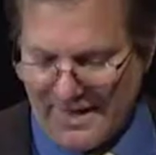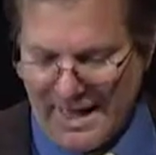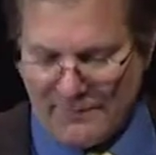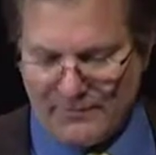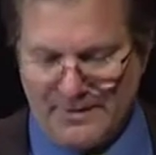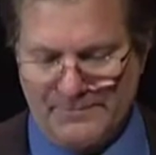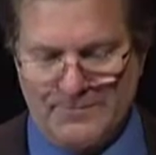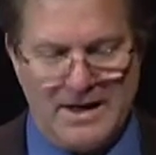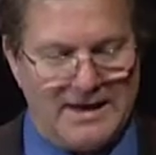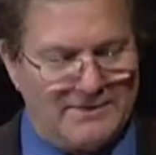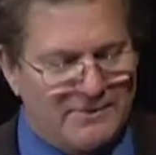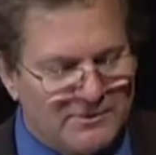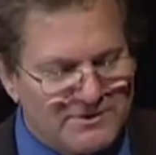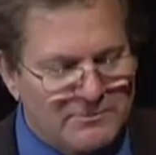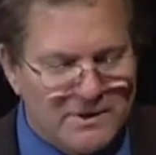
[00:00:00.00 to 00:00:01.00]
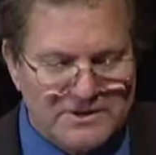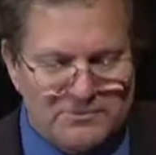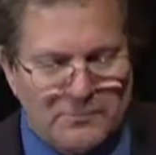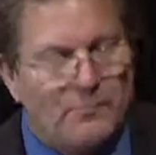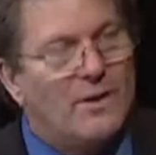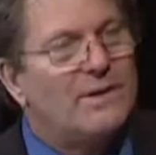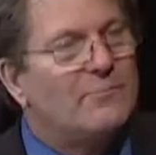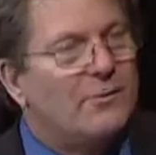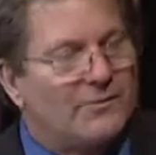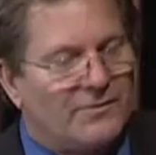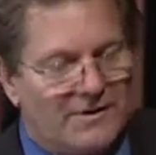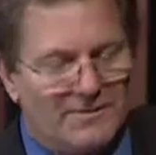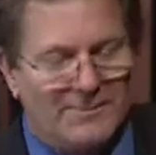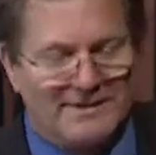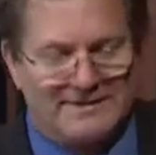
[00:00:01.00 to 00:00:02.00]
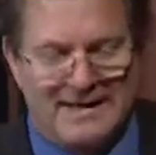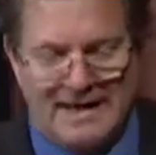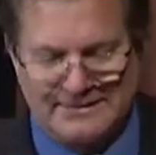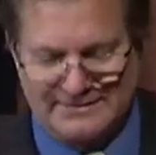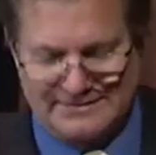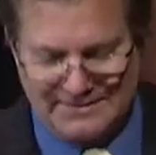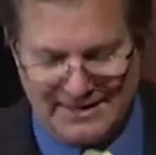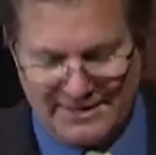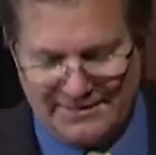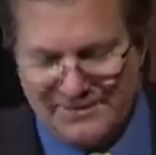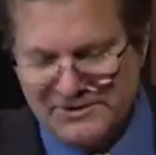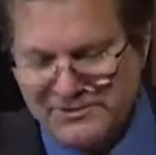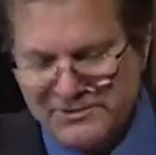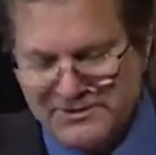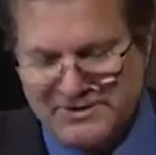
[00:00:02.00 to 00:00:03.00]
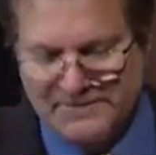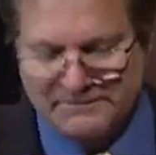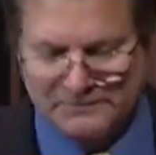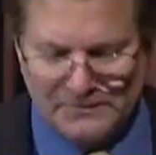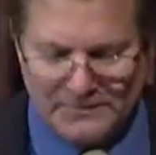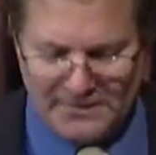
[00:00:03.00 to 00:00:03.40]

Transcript: that one. But there is one, one more thing about taxes kind of interesting